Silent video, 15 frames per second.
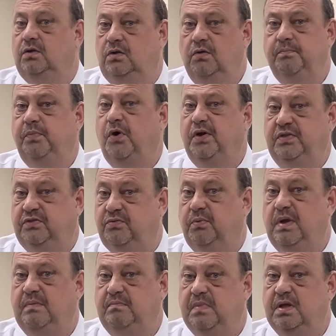
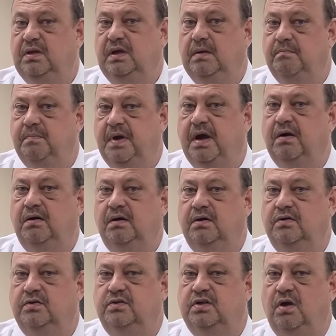2.3 million
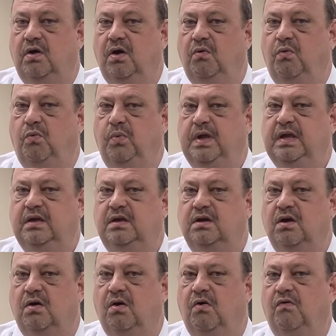barrels a
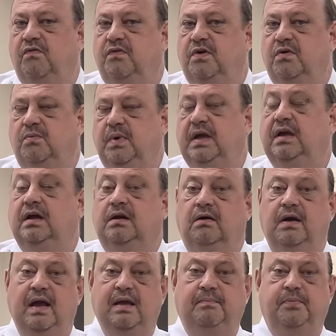week over week and
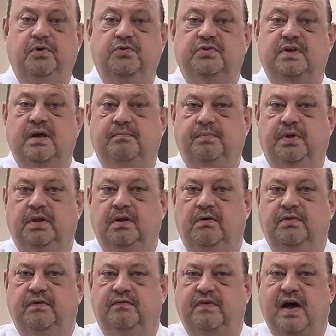are 8%
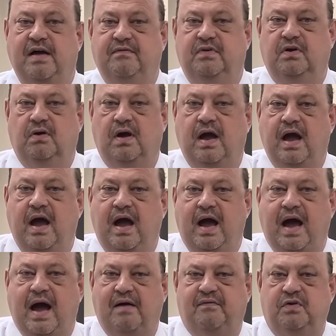below the 5-year
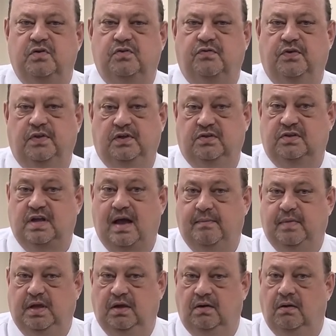average for this
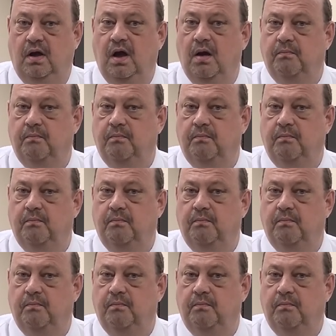time of year.